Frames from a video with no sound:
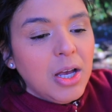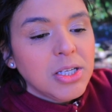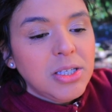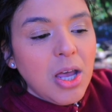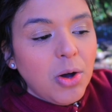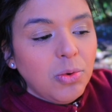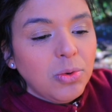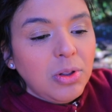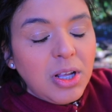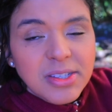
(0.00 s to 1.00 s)
so
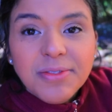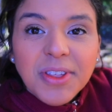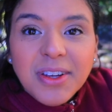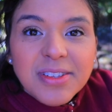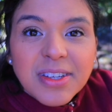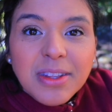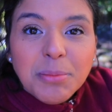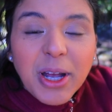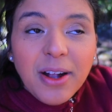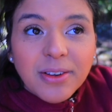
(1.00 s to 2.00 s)
lots of things in the
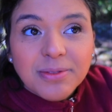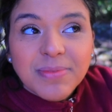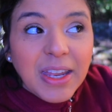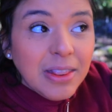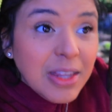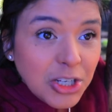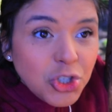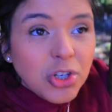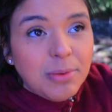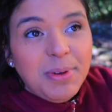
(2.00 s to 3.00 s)
mail and they
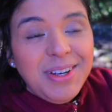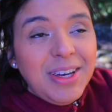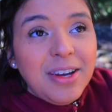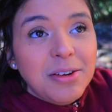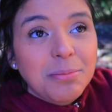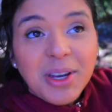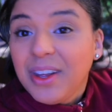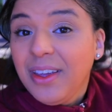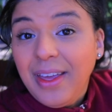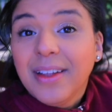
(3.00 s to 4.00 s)
should have been here but
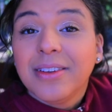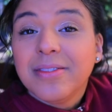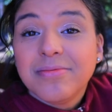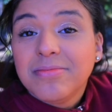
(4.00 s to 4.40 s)
again